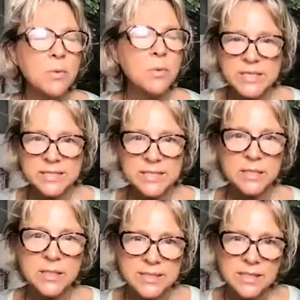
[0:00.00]
how when we
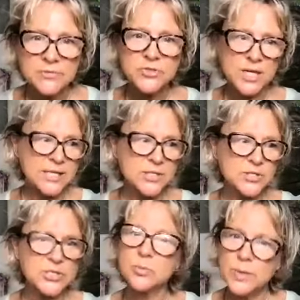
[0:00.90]
set ourselves
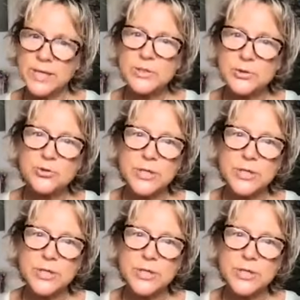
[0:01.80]
challenges and we do